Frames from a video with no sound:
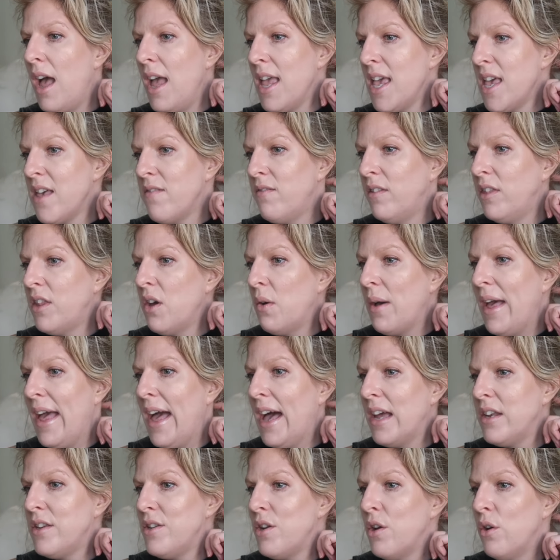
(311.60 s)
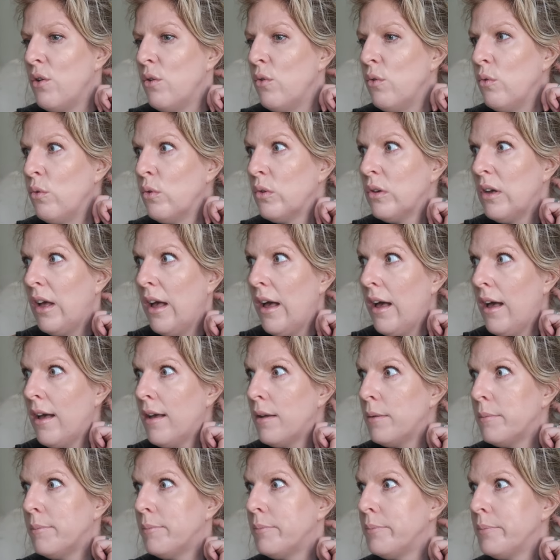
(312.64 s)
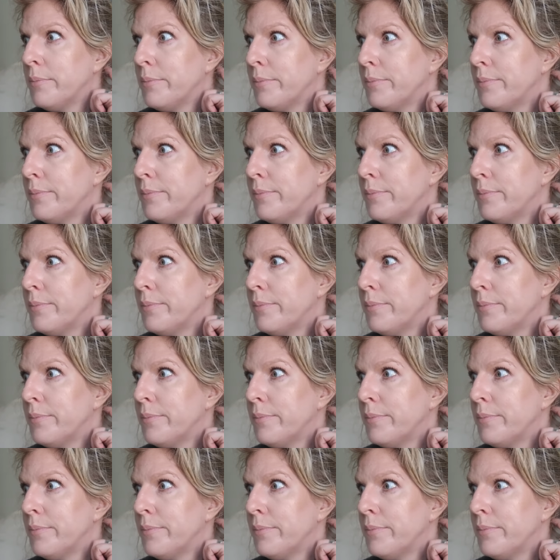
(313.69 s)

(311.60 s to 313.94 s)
Even though I had no, um,